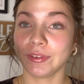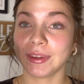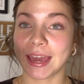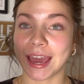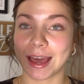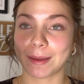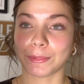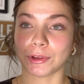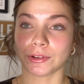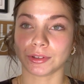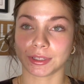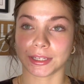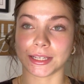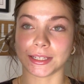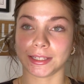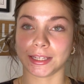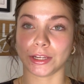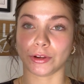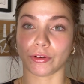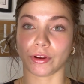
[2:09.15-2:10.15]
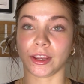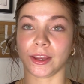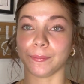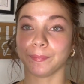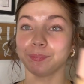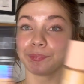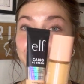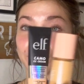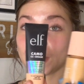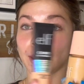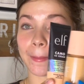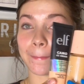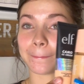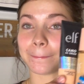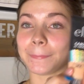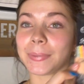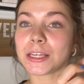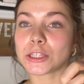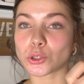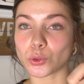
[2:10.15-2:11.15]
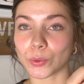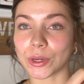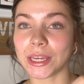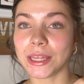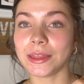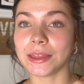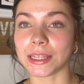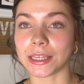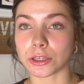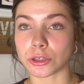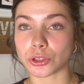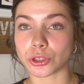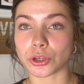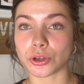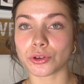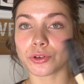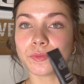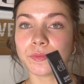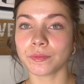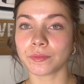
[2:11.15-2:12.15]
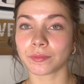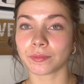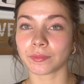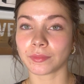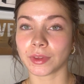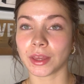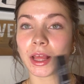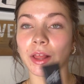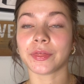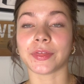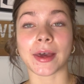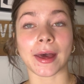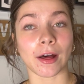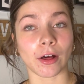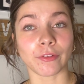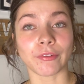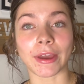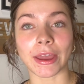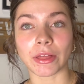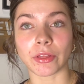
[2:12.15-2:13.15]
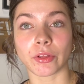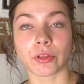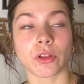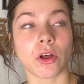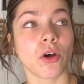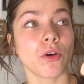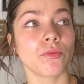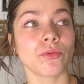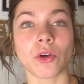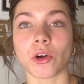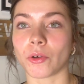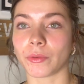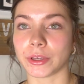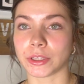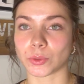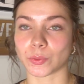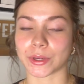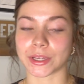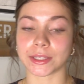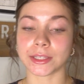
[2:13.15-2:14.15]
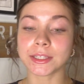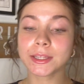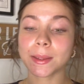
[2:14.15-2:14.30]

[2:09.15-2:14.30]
Camo CC Cream. Between these two, the e.l.f. Halo Glow always wins.